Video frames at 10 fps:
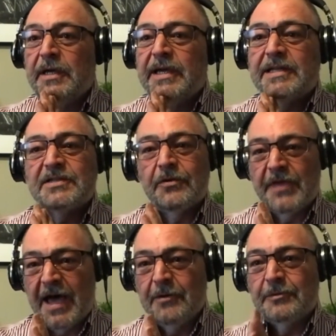and so
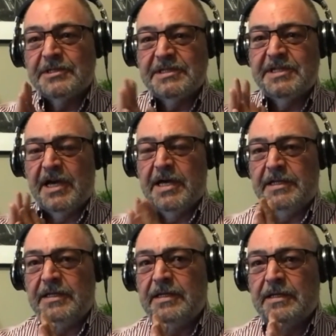that was
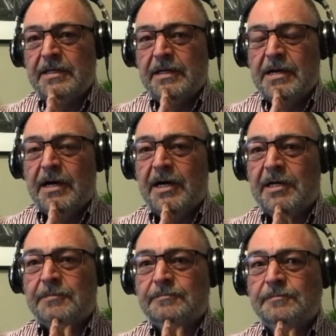done
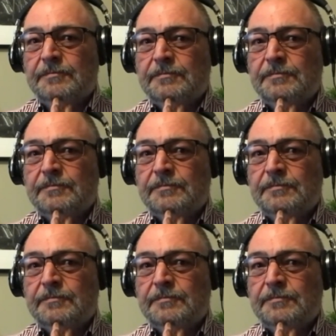um,